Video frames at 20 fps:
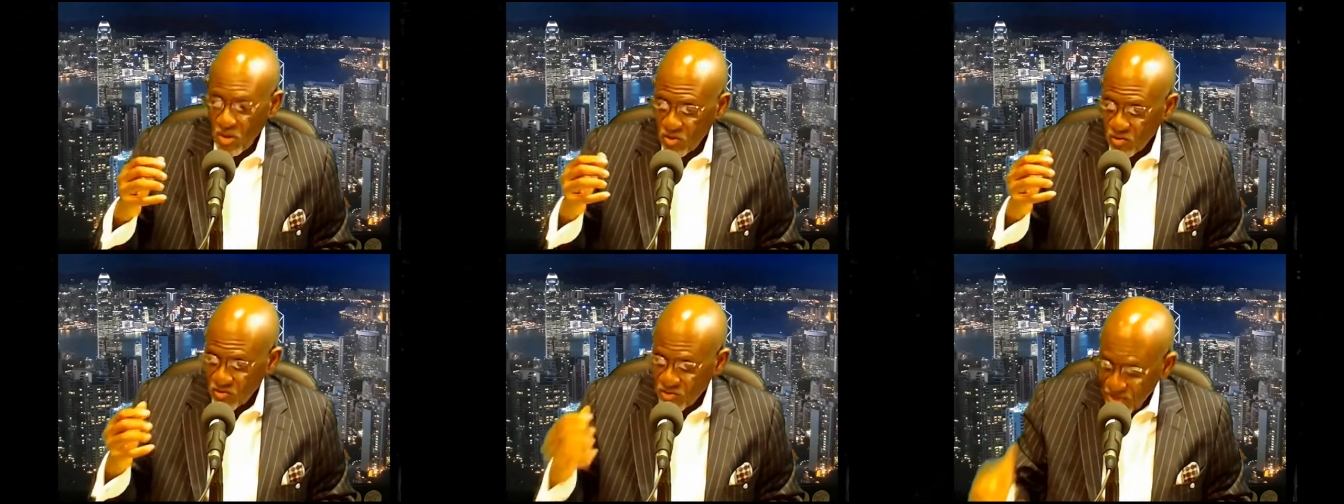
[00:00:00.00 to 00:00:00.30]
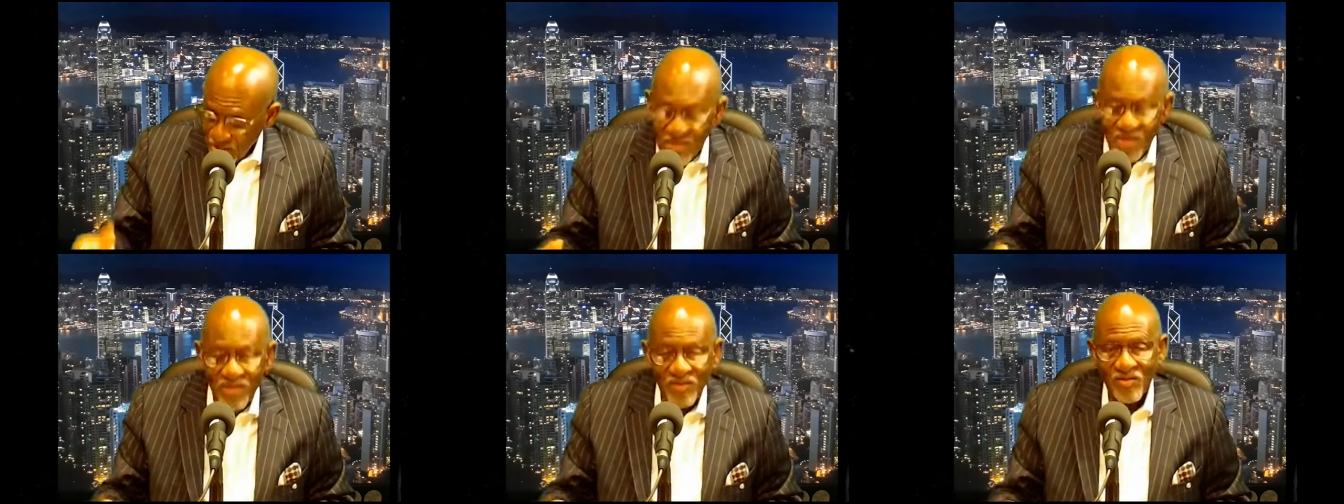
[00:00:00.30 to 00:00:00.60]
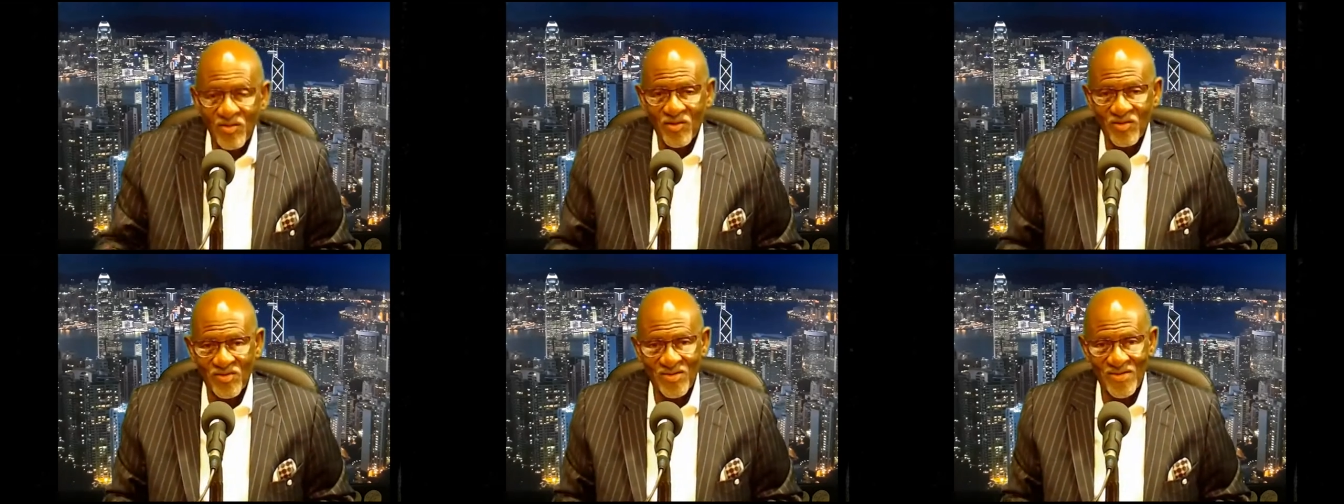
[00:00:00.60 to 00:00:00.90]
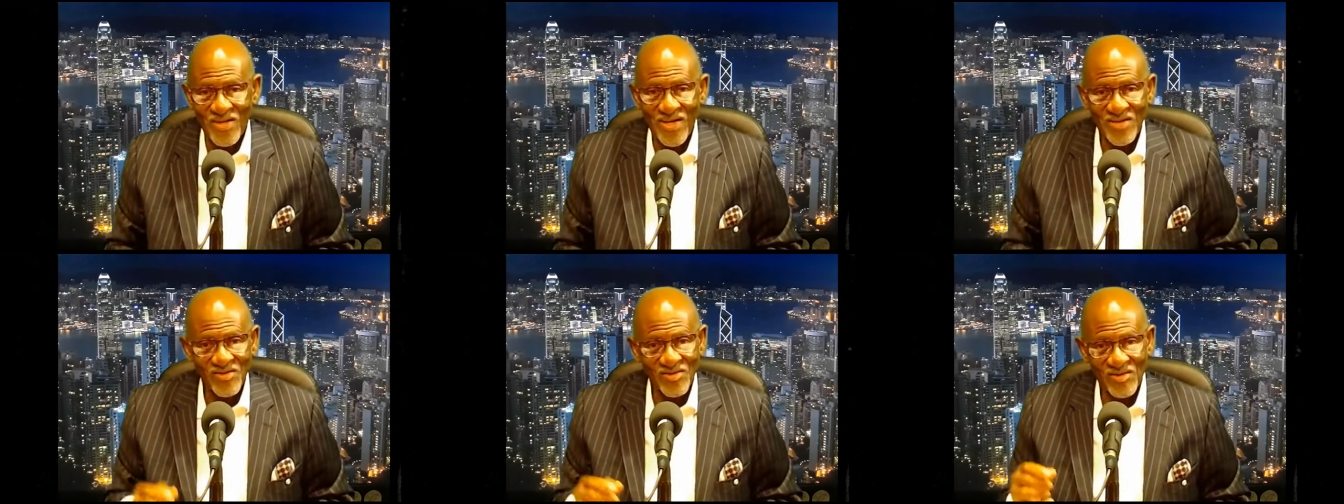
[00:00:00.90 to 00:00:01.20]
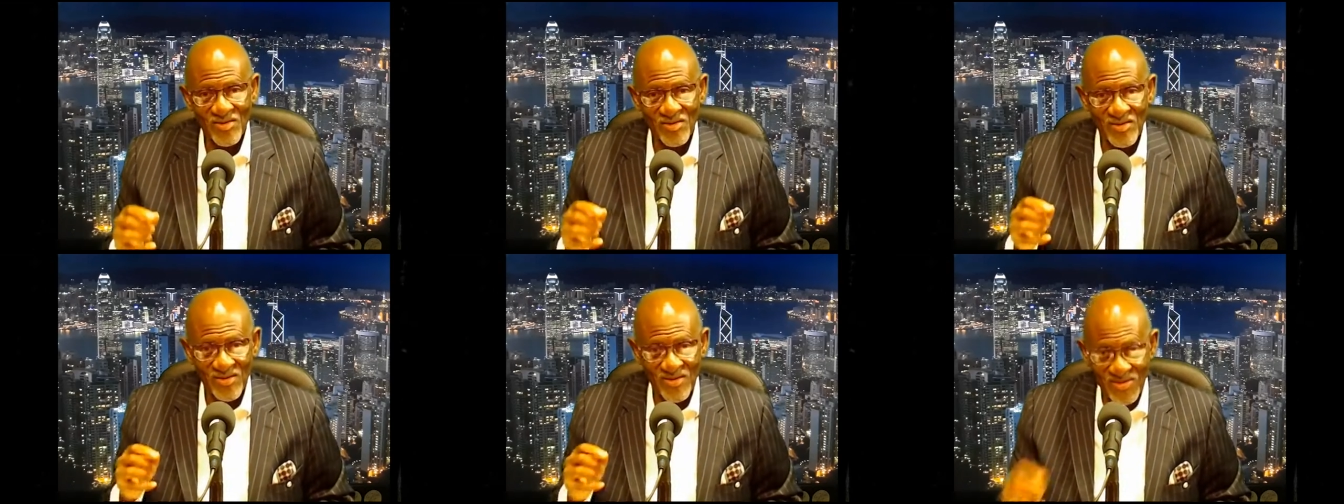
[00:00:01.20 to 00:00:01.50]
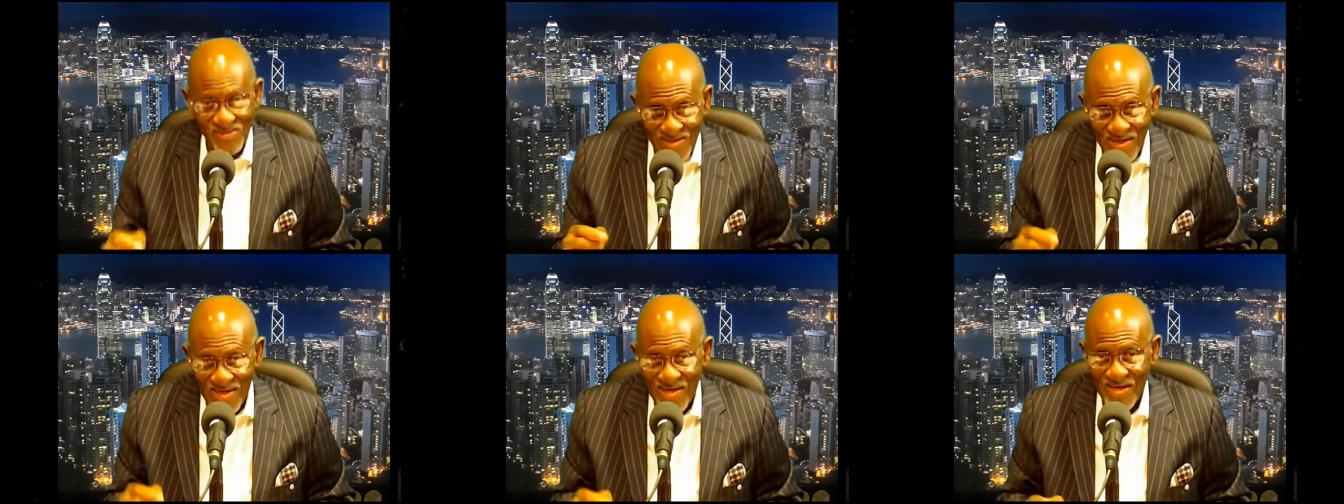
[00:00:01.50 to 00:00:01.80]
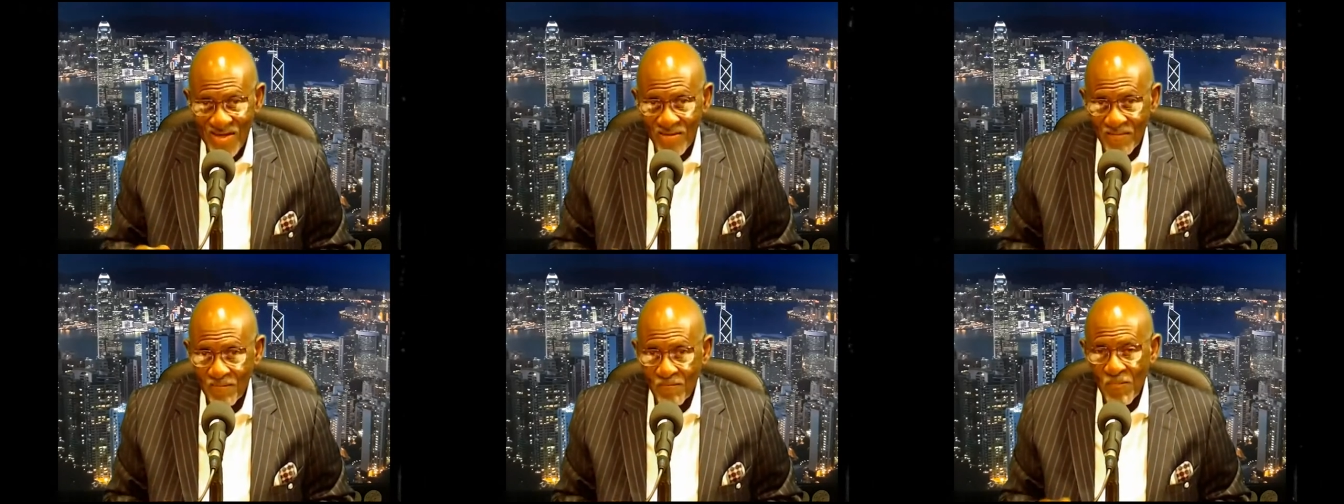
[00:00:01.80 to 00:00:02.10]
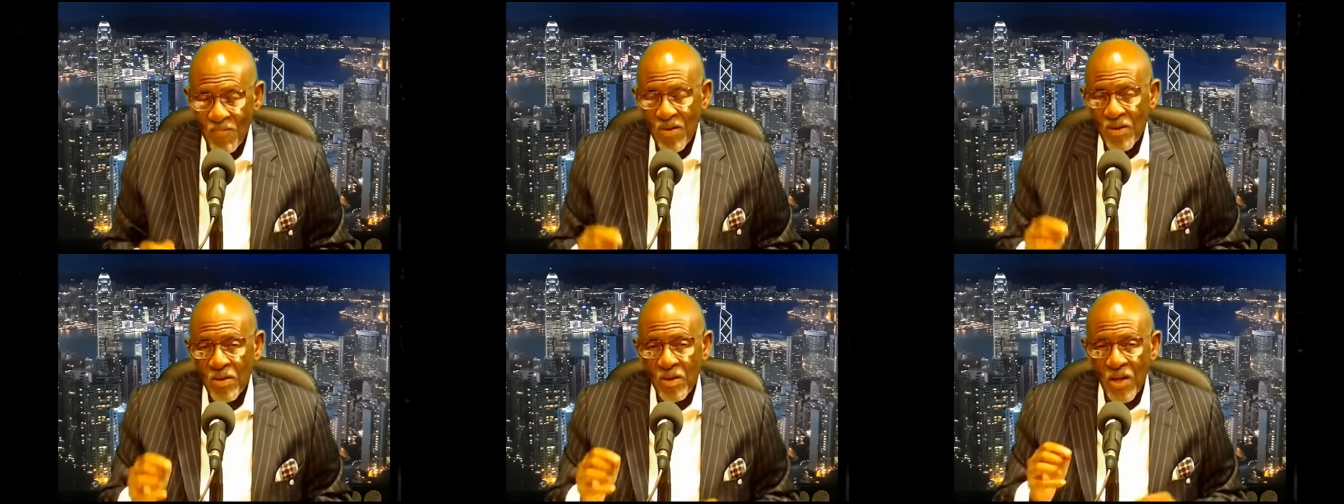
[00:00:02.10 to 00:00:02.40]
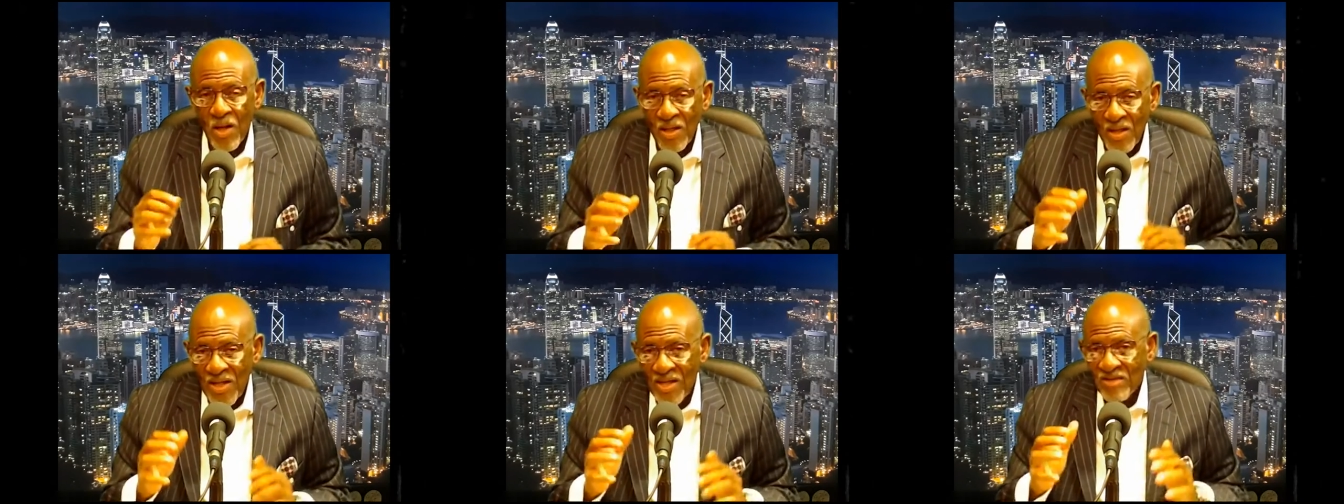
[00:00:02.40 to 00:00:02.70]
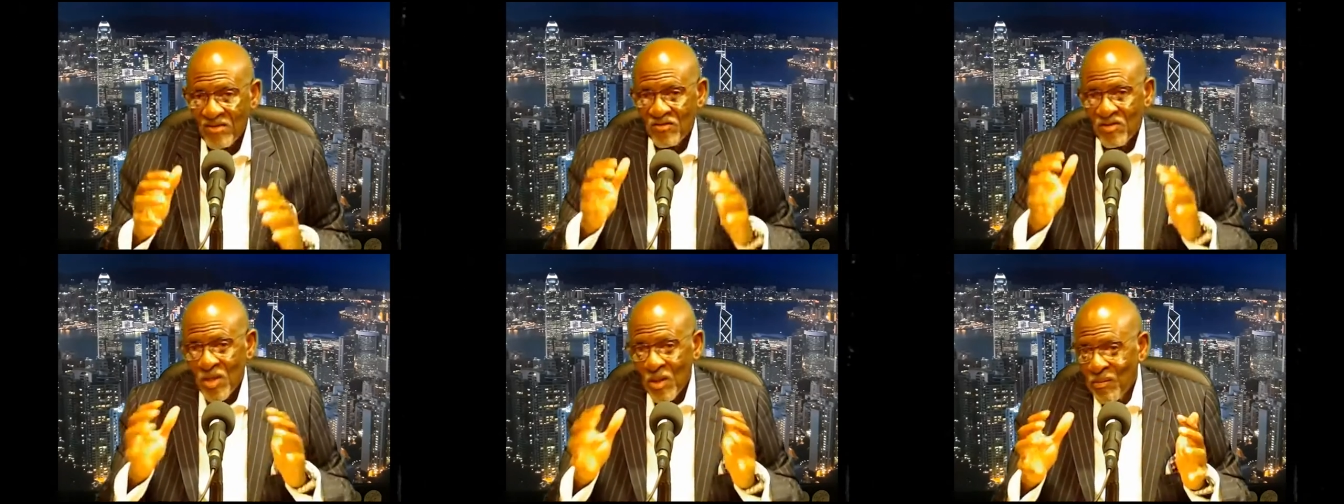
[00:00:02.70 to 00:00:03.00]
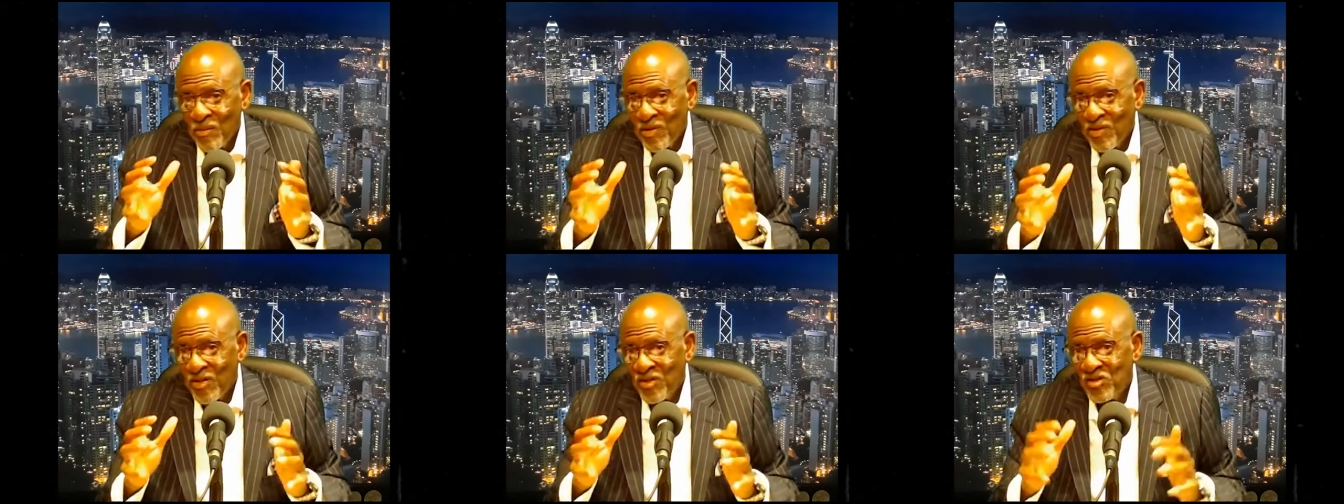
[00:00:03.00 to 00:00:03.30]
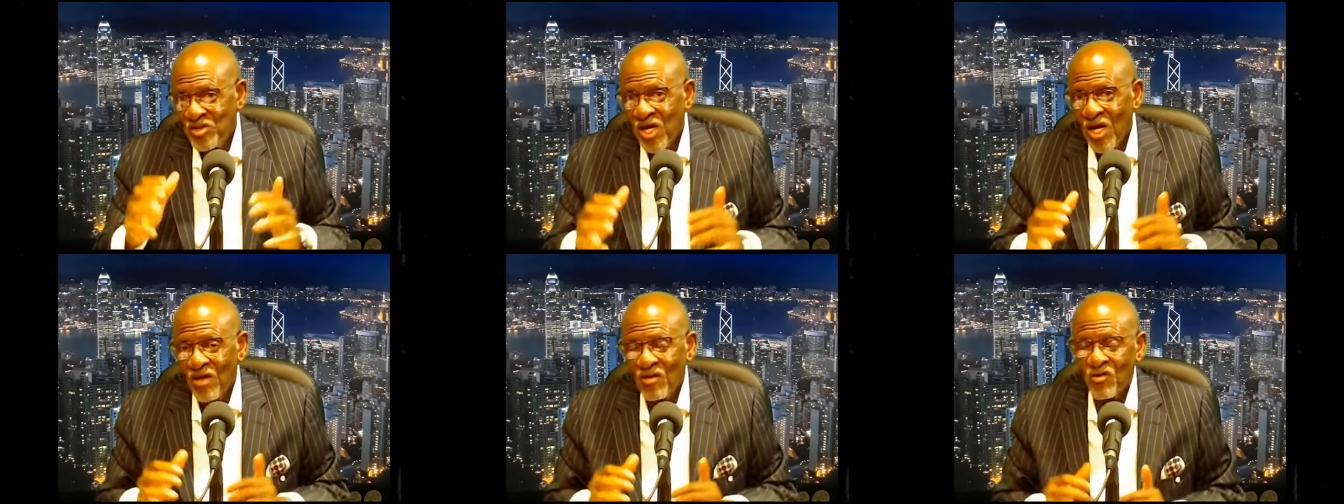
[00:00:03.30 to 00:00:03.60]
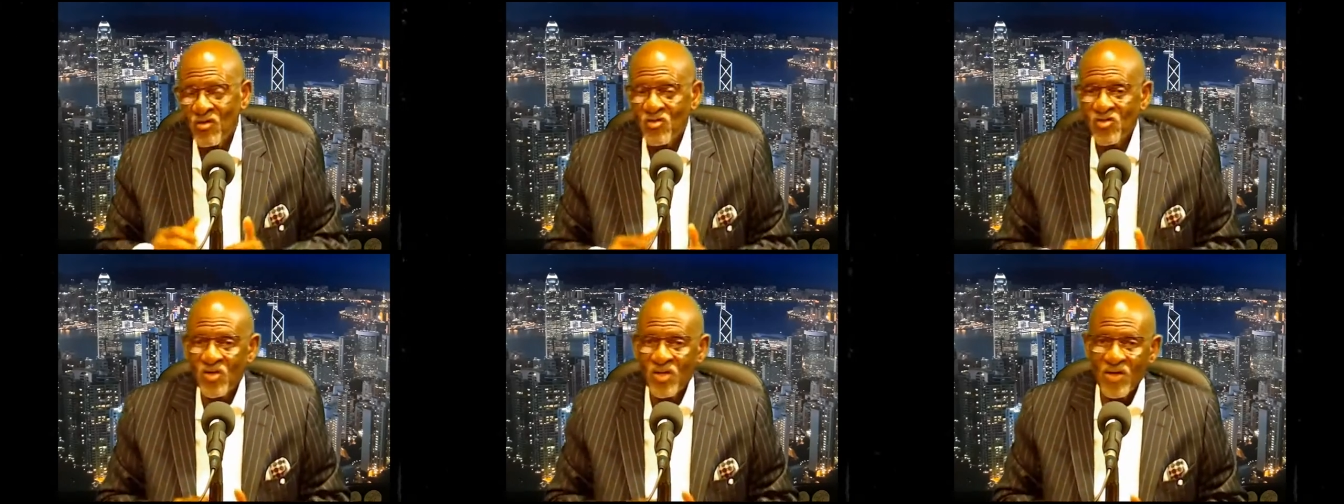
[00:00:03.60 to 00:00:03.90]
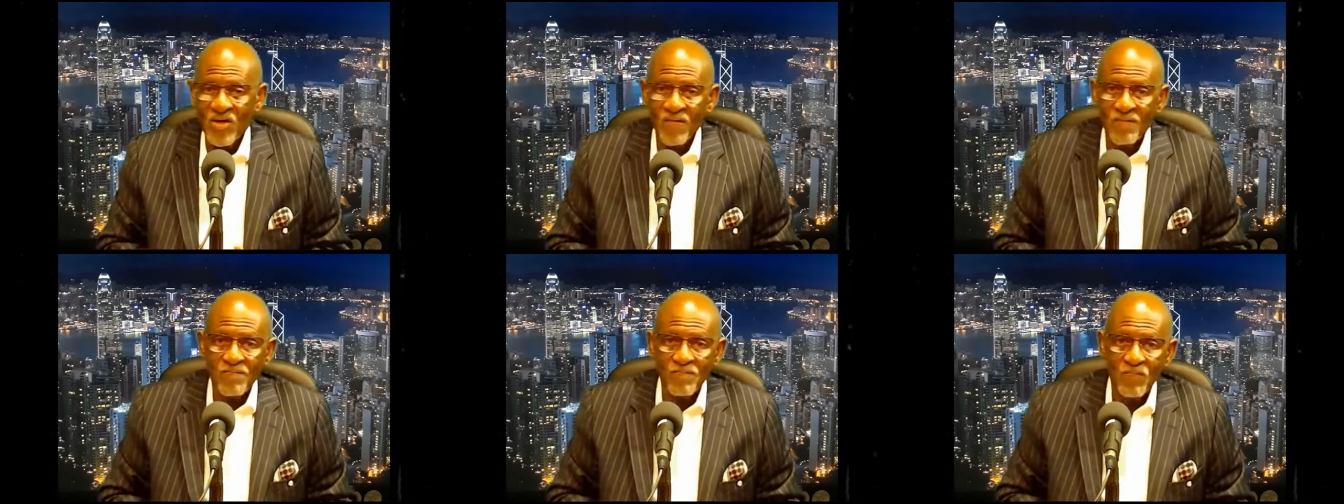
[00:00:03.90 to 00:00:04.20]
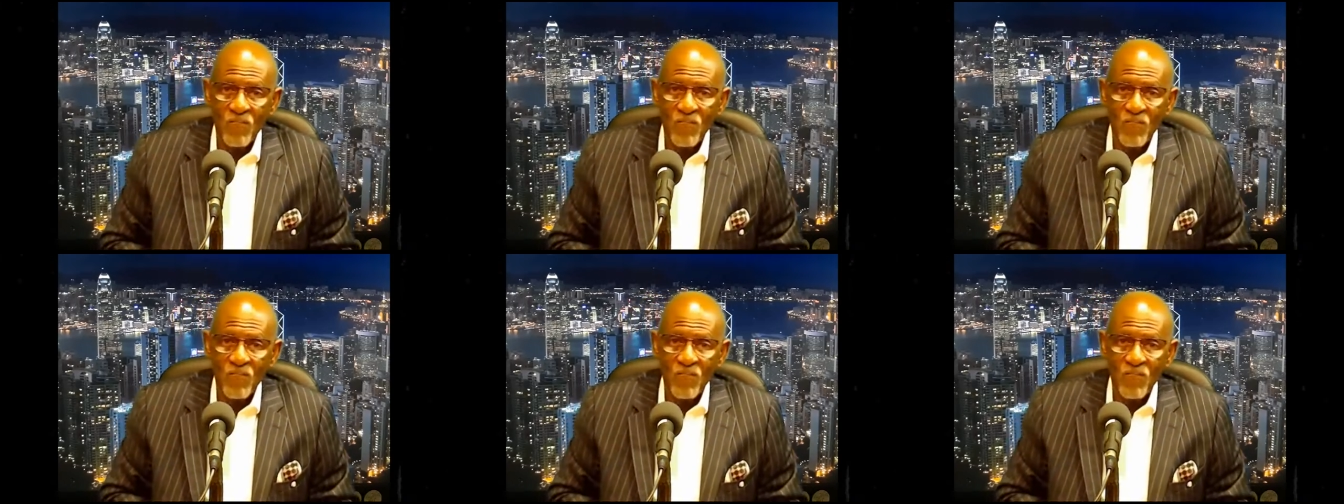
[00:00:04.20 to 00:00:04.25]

Jesus just said, and as Timothy Chandler said,